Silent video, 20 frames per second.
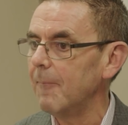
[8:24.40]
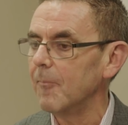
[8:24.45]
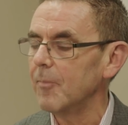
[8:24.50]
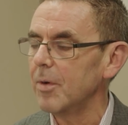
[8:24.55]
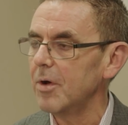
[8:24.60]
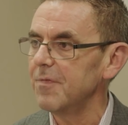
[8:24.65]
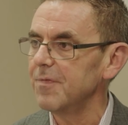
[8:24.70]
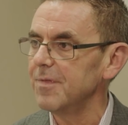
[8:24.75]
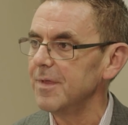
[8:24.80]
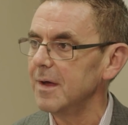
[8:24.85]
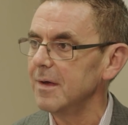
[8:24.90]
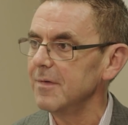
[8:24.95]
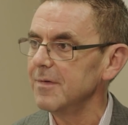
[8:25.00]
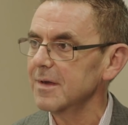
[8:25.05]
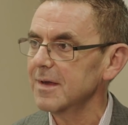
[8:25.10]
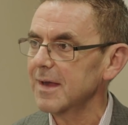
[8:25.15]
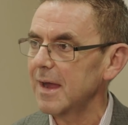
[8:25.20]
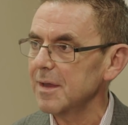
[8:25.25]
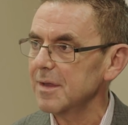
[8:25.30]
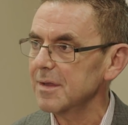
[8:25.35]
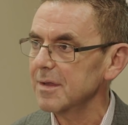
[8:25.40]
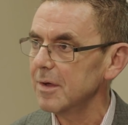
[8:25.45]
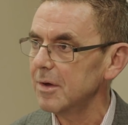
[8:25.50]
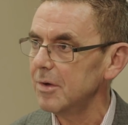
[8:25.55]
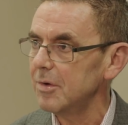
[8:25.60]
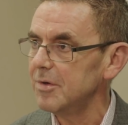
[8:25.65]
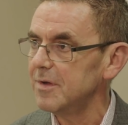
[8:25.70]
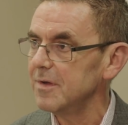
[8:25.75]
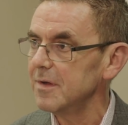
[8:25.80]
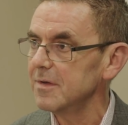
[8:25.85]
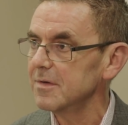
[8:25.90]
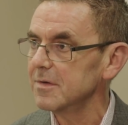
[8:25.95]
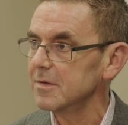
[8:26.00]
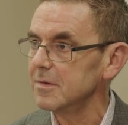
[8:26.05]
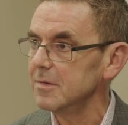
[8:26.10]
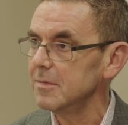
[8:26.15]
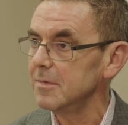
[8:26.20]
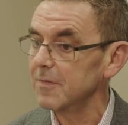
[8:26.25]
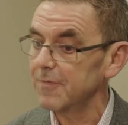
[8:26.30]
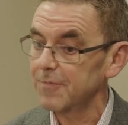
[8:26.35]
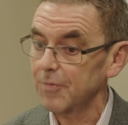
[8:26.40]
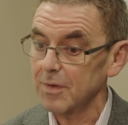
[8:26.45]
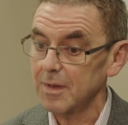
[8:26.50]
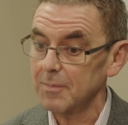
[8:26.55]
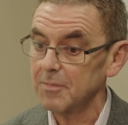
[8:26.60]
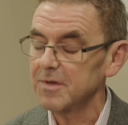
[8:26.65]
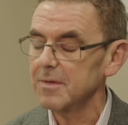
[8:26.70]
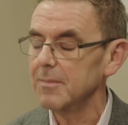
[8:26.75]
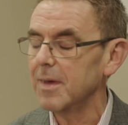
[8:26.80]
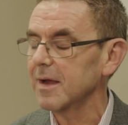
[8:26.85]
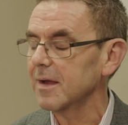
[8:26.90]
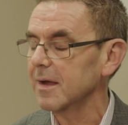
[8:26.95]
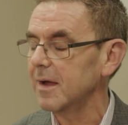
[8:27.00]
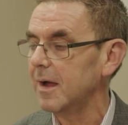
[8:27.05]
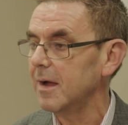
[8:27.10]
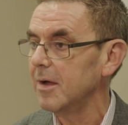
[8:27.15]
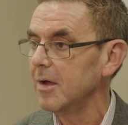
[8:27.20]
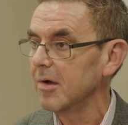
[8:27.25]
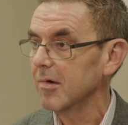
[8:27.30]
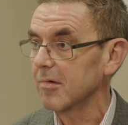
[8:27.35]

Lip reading: both the caseload for them to make a